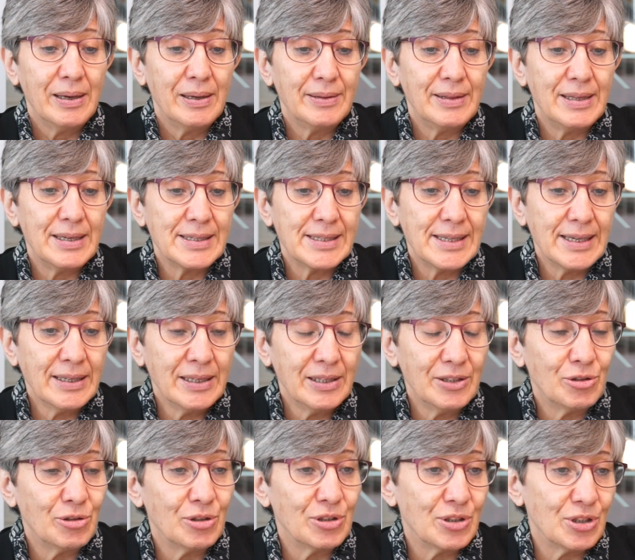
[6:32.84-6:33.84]
The
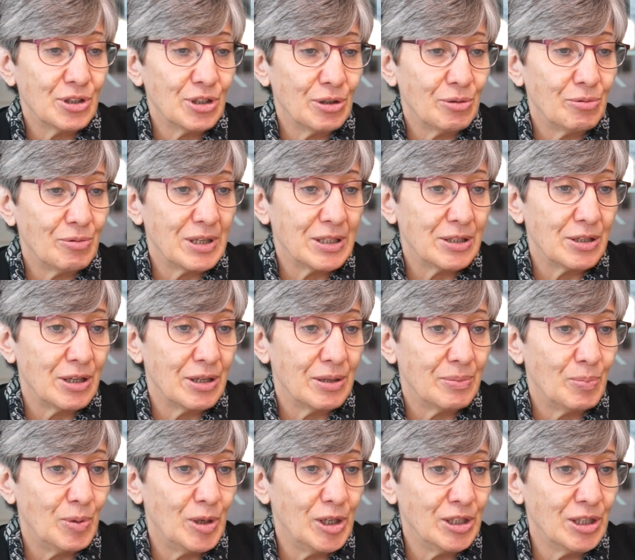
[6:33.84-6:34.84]
second transition was the
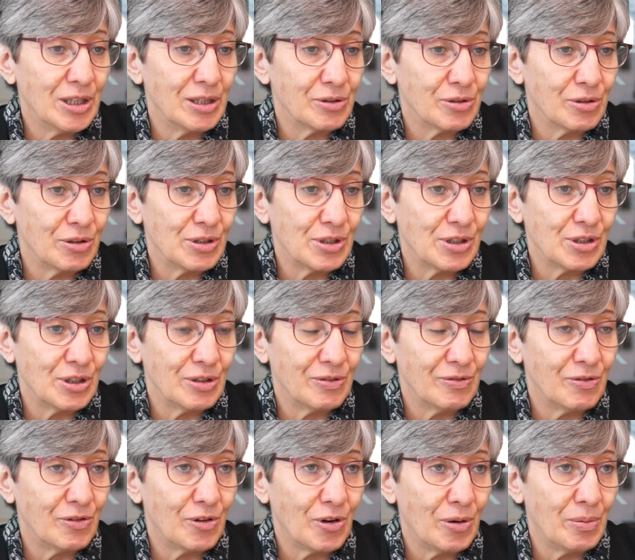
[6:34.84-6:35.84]
political transition
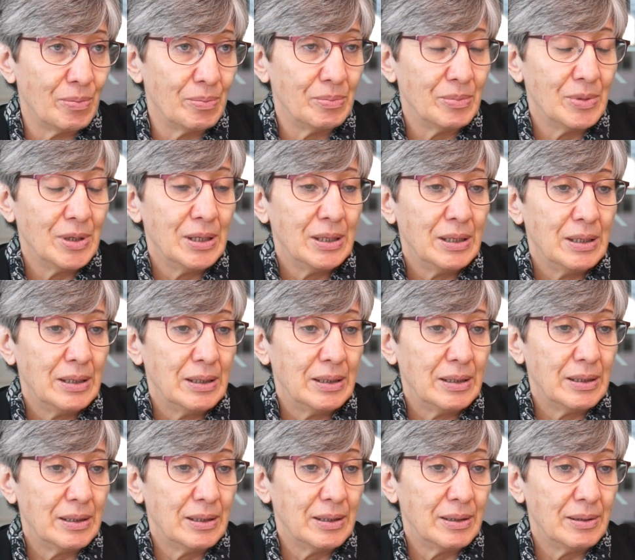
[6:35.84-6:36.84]
from
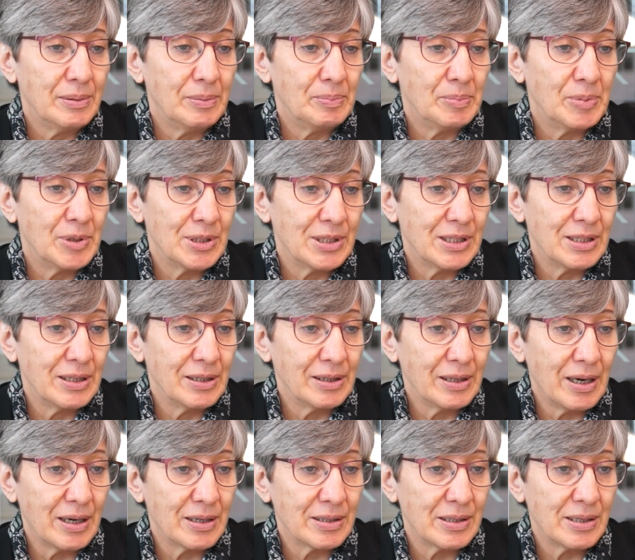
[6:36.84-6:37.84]
President
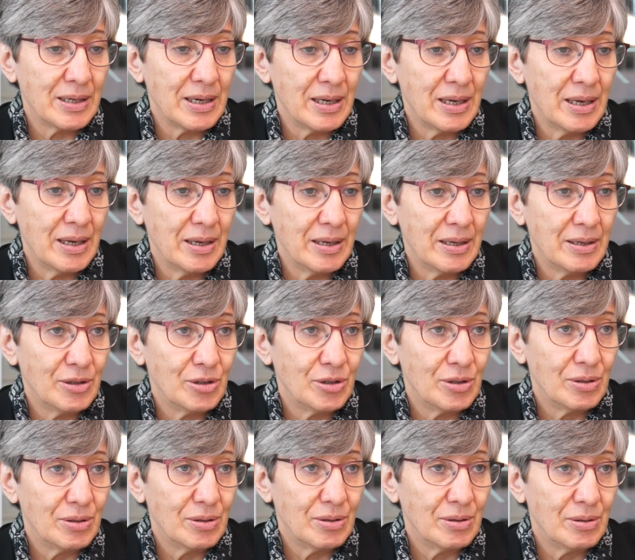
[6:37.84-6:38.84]
Karzai
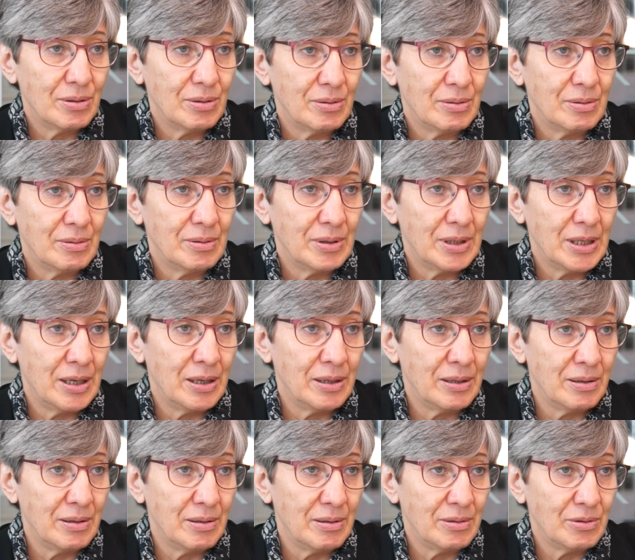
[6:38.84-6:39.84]

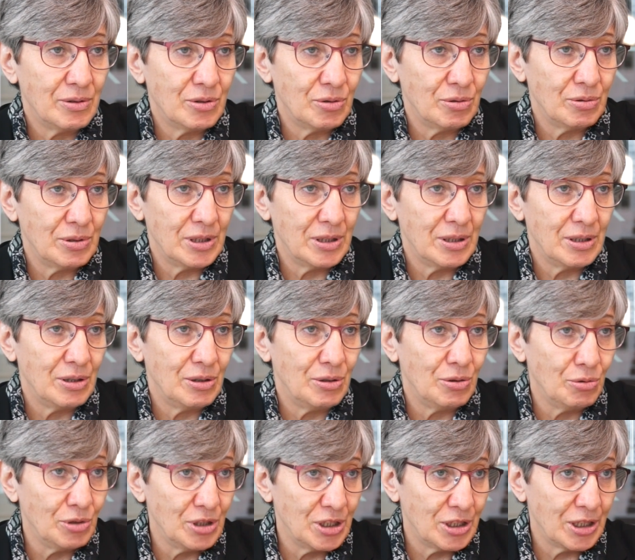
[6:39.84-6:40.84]
and to the
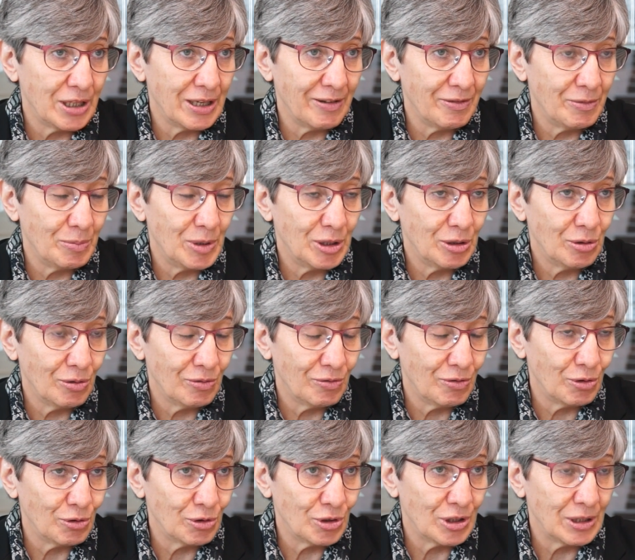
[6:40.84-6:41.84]
unity government,
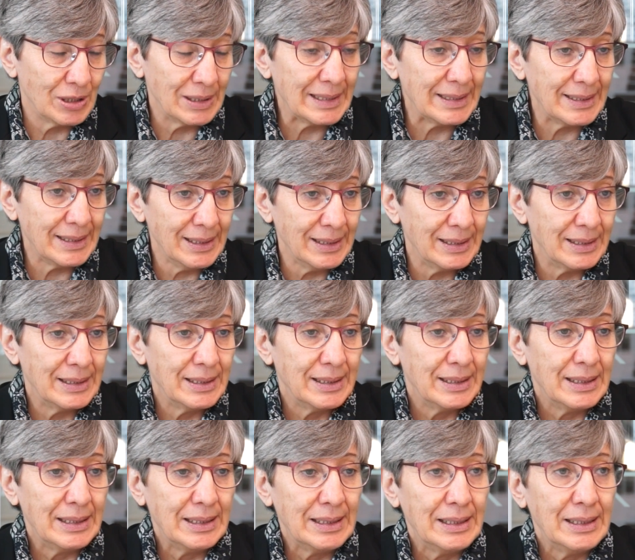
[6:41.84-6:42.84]
unfortunately.
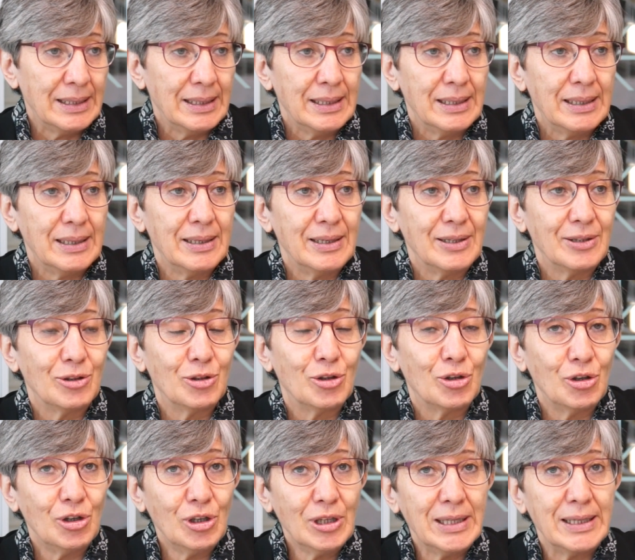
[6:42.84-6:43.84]

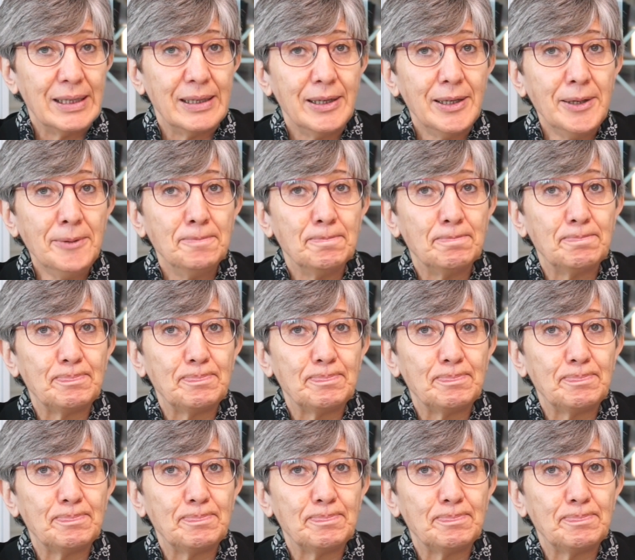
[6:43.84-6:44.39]
Thirdly,